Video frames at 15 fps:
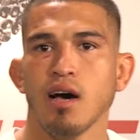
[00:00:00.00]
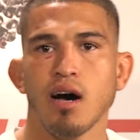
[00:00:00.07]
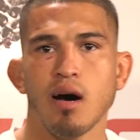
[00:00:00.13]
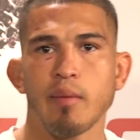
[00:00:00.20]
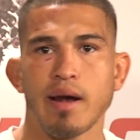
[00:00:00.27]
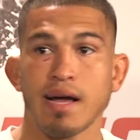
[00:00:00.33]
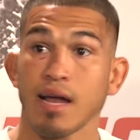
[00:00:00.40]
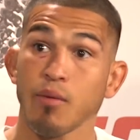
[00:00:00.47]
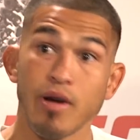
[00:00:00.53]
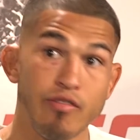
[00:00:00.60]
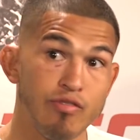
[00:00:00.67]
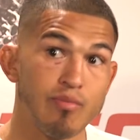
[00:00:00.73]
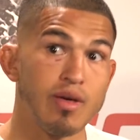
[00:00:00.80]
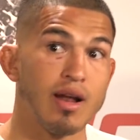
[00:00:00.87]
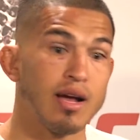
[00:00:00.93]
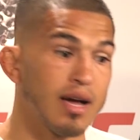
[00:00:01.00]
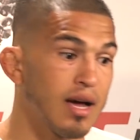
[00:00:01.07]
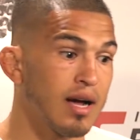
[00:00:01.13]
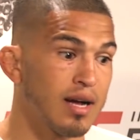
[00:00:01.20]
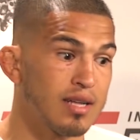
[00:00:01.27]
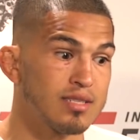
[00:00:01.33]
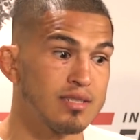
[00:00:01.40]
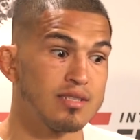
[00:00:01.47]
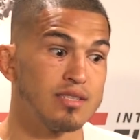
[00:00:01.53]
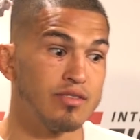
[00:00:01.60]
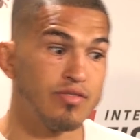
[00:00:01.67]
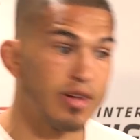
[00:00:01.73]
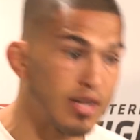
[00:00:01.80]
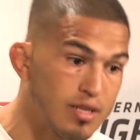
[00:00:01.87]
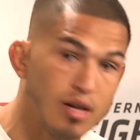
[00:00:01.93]
Um, and I got away from that. I got I got just
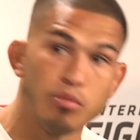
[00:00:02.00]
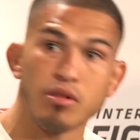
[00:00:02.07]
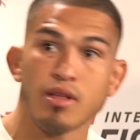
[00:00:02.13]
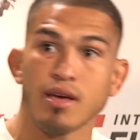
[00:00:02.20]
defending double